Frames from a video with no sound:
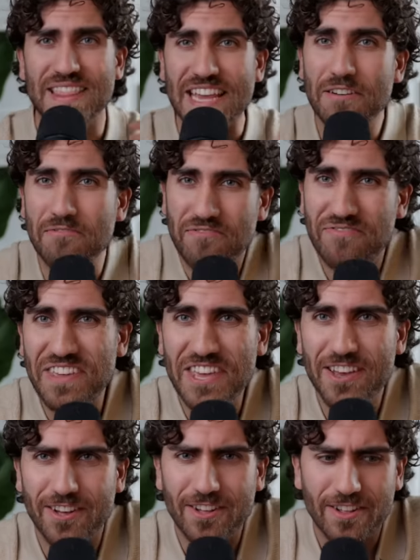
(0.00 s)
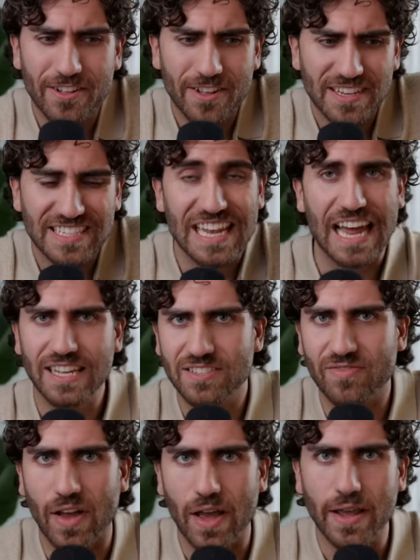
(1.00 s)
didn't feel
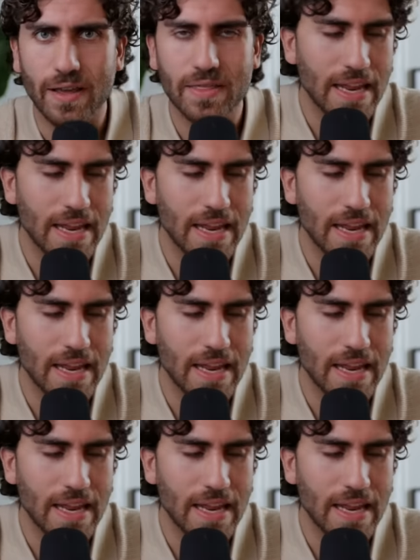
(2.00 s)
satisfying.